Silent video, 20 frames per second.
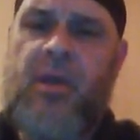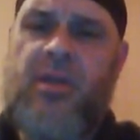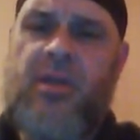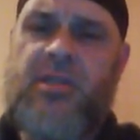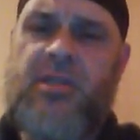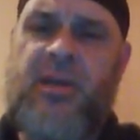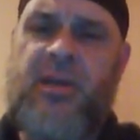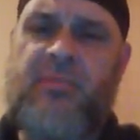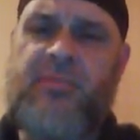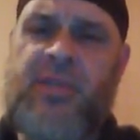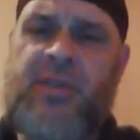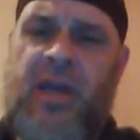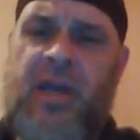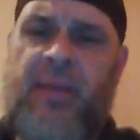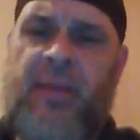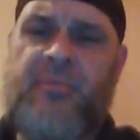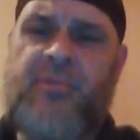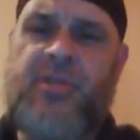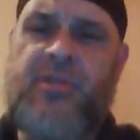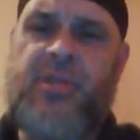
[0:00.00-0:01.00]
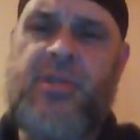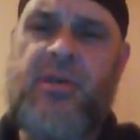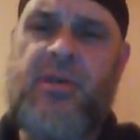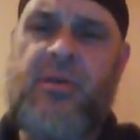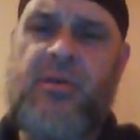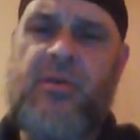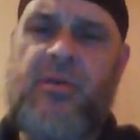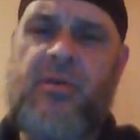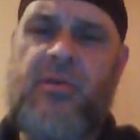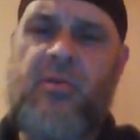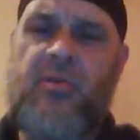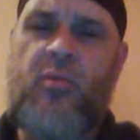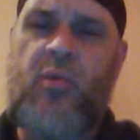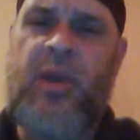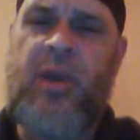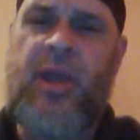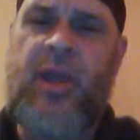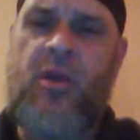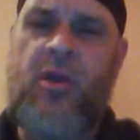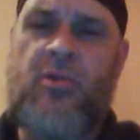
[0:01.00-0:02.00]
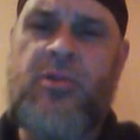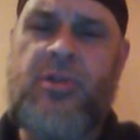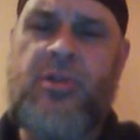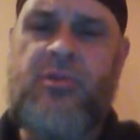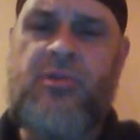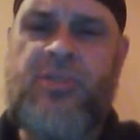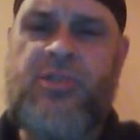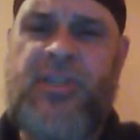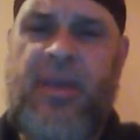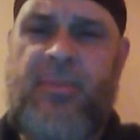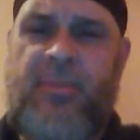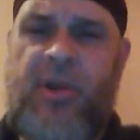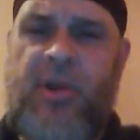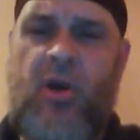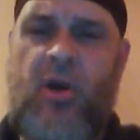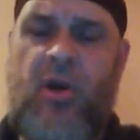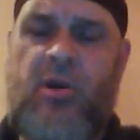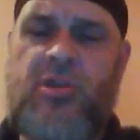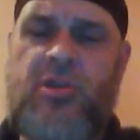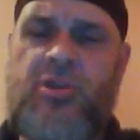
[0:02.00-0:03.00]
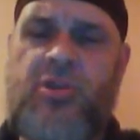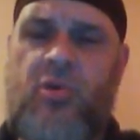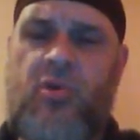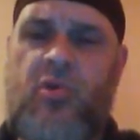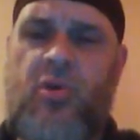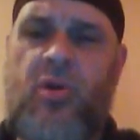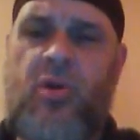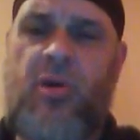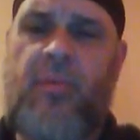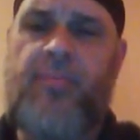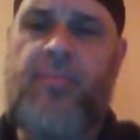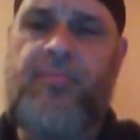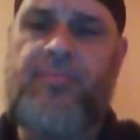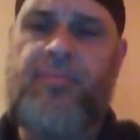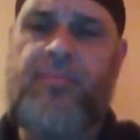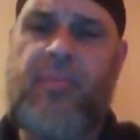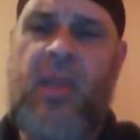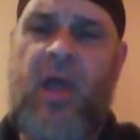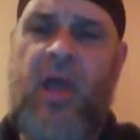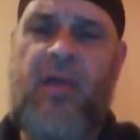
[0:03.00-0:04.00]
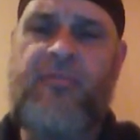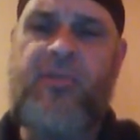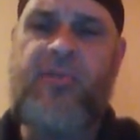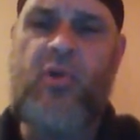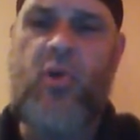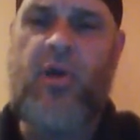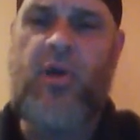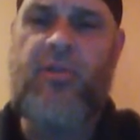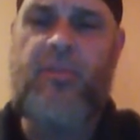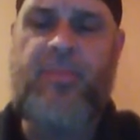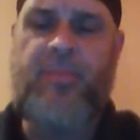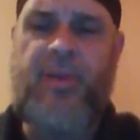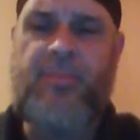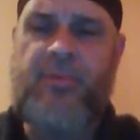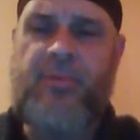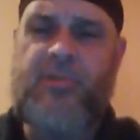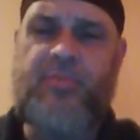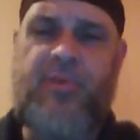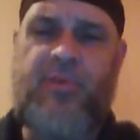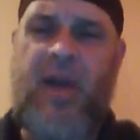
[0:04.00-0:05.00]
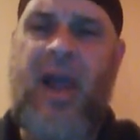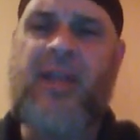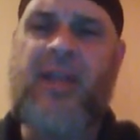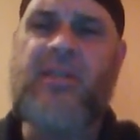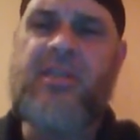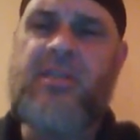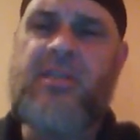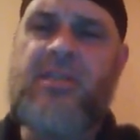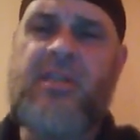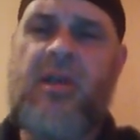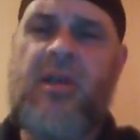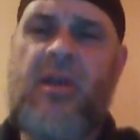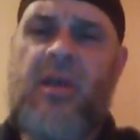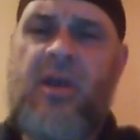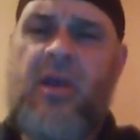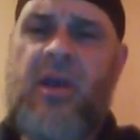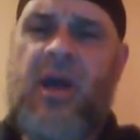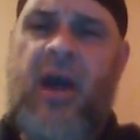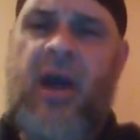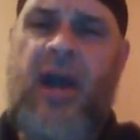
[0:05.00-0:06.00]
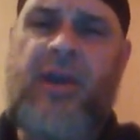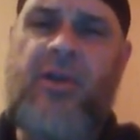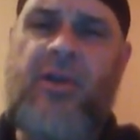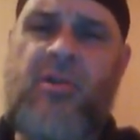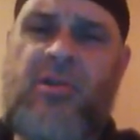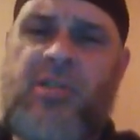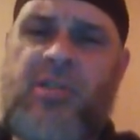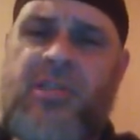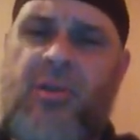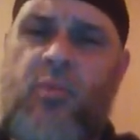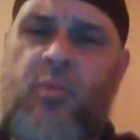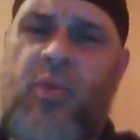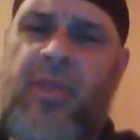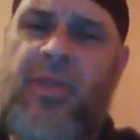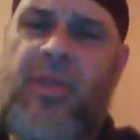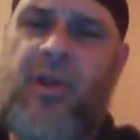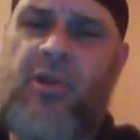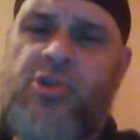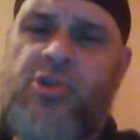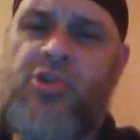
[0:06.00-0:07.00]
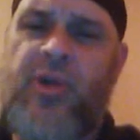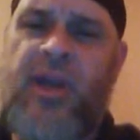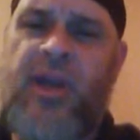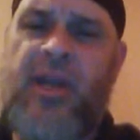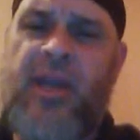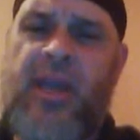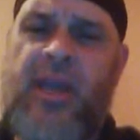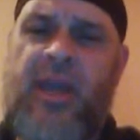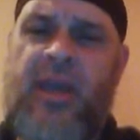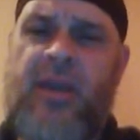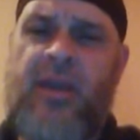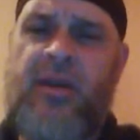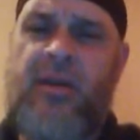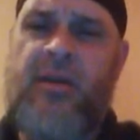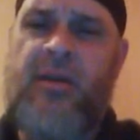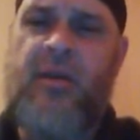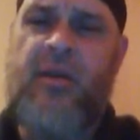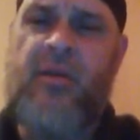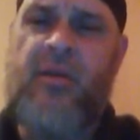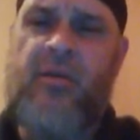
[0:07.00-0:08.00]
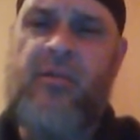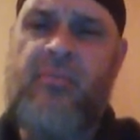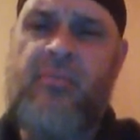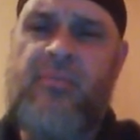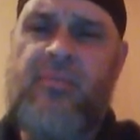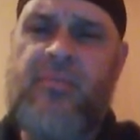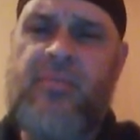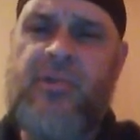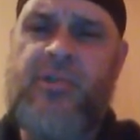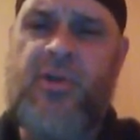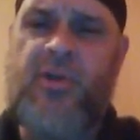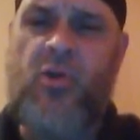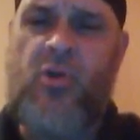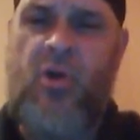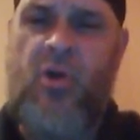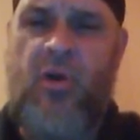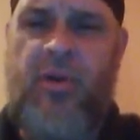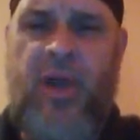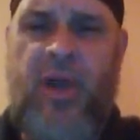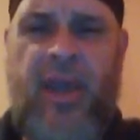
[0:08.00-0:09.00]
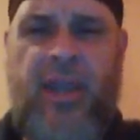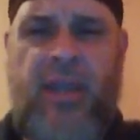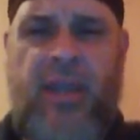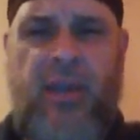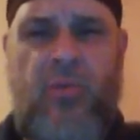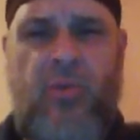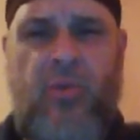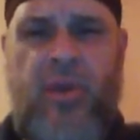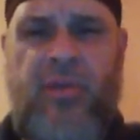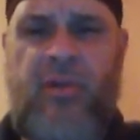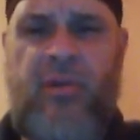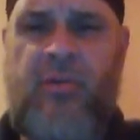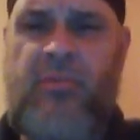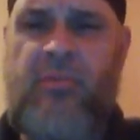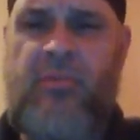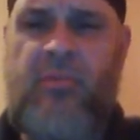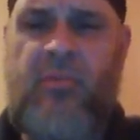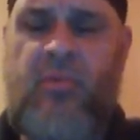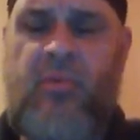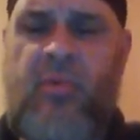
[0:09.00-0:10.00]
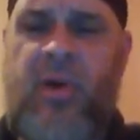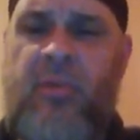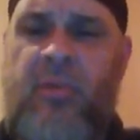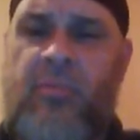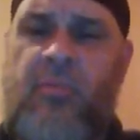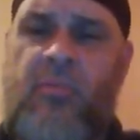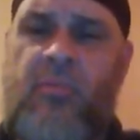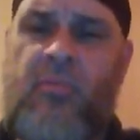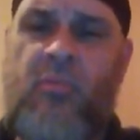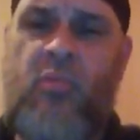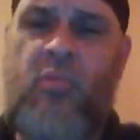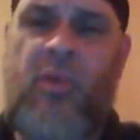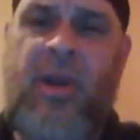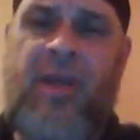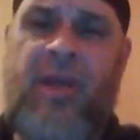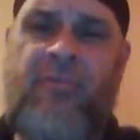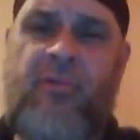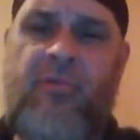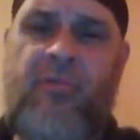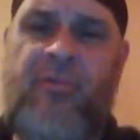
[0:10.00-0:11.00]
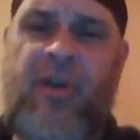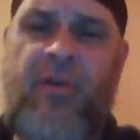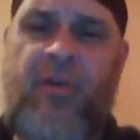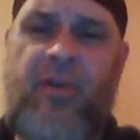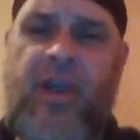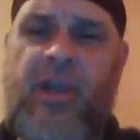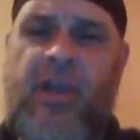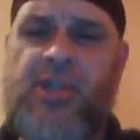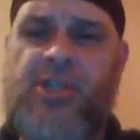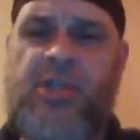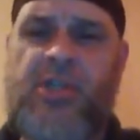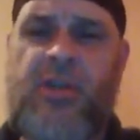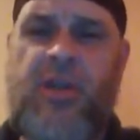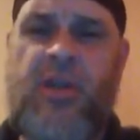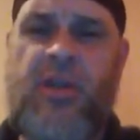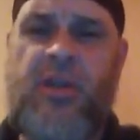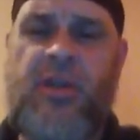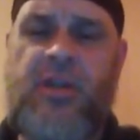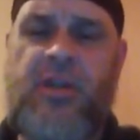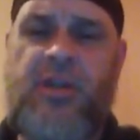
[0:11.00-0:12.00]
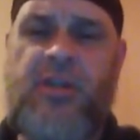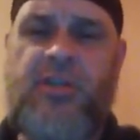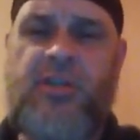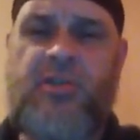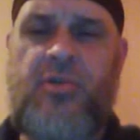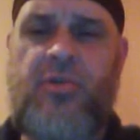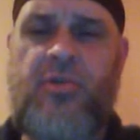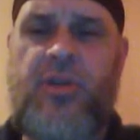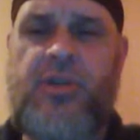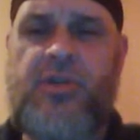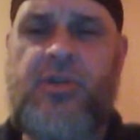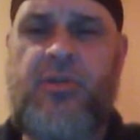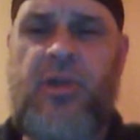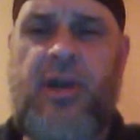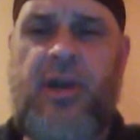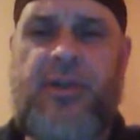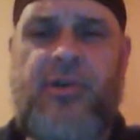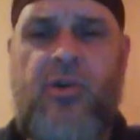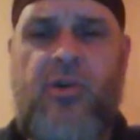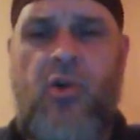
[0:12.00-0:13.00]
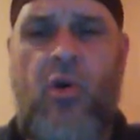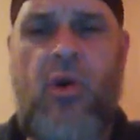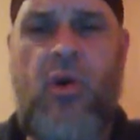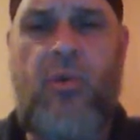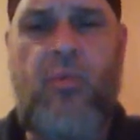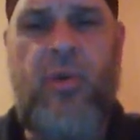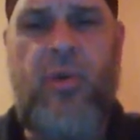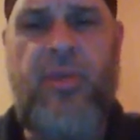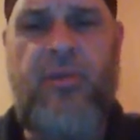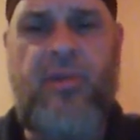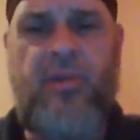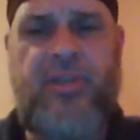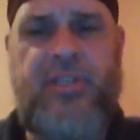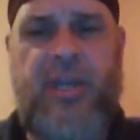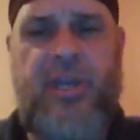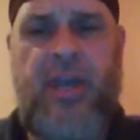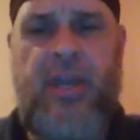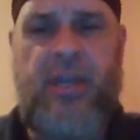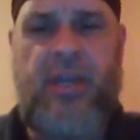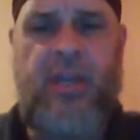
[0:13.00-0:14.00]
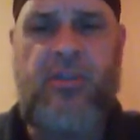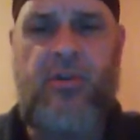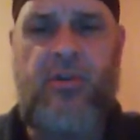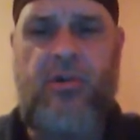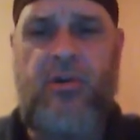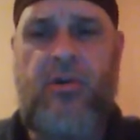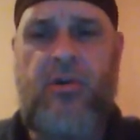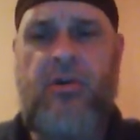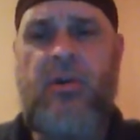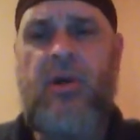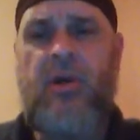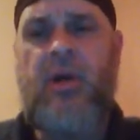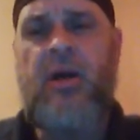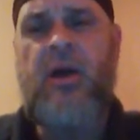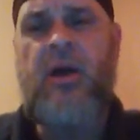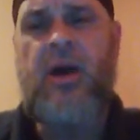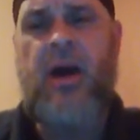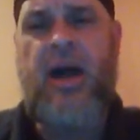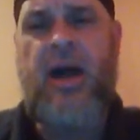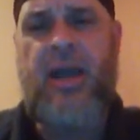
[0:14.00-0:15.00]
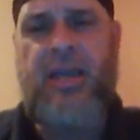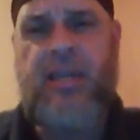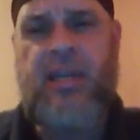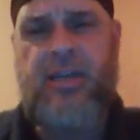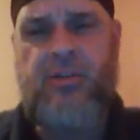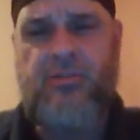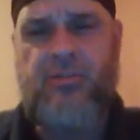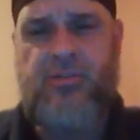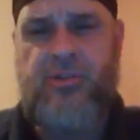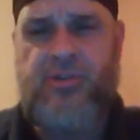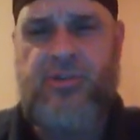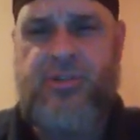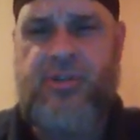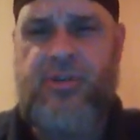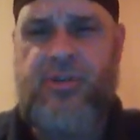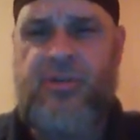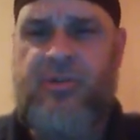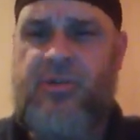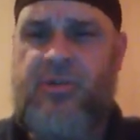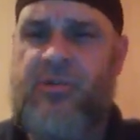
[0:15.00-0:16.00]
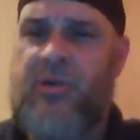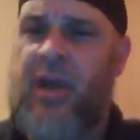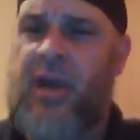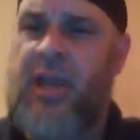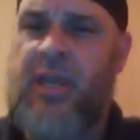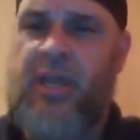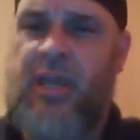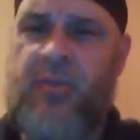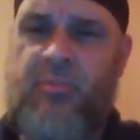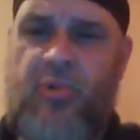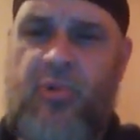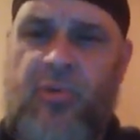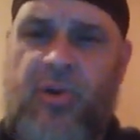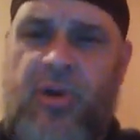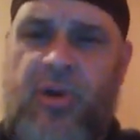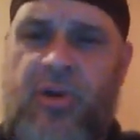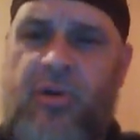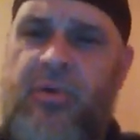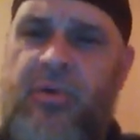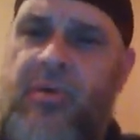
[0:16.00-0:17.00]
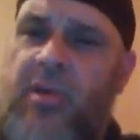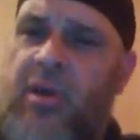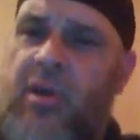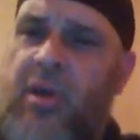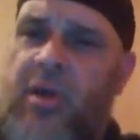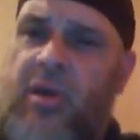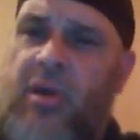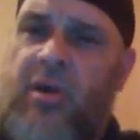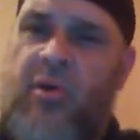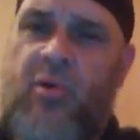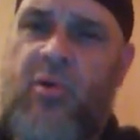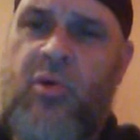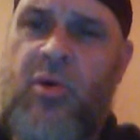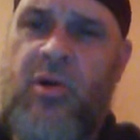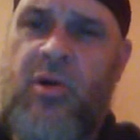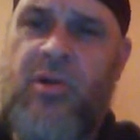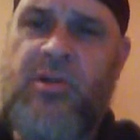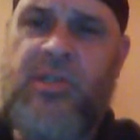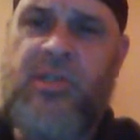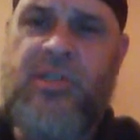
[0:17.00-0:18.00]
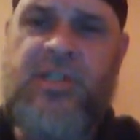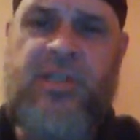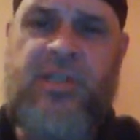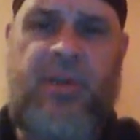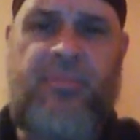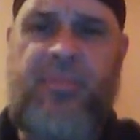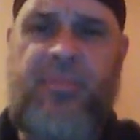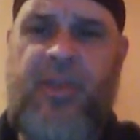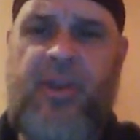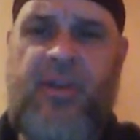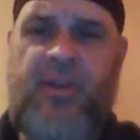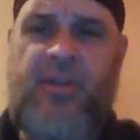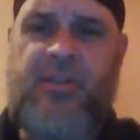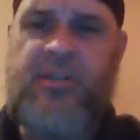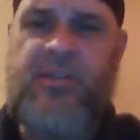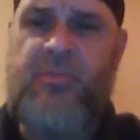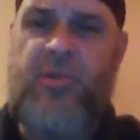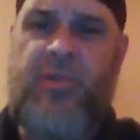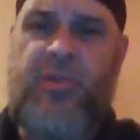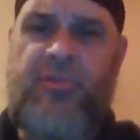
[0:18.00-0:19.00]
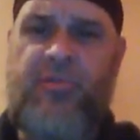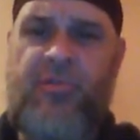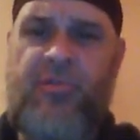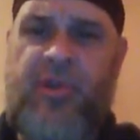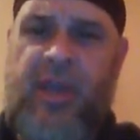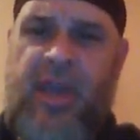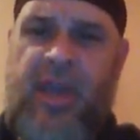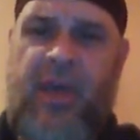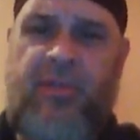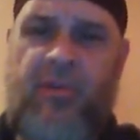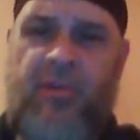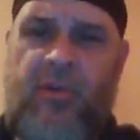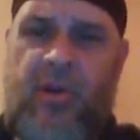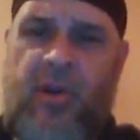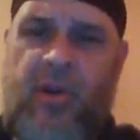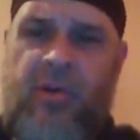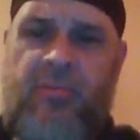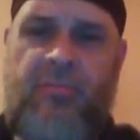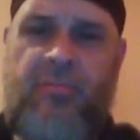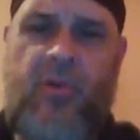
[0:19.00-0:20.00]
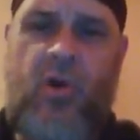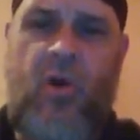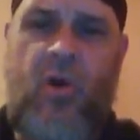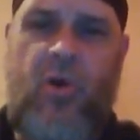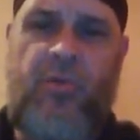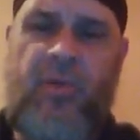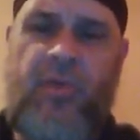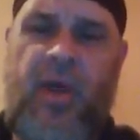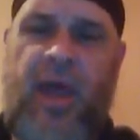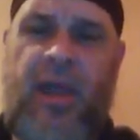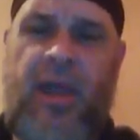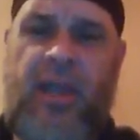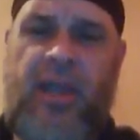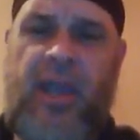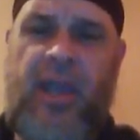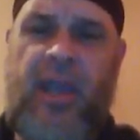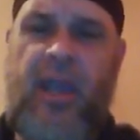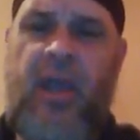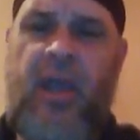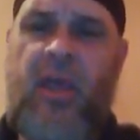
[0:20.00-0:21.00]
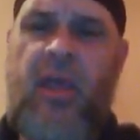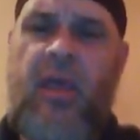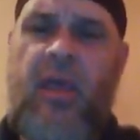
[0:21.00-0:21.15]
Sometimes when I go to do seminars or I view other people's practice, I notice that when training in so-called aiki, whatever variation that it is or that you like to call it, whether it's aikido, aiki jujutsu, aiki budo, or just something that someone threw together and called aiki.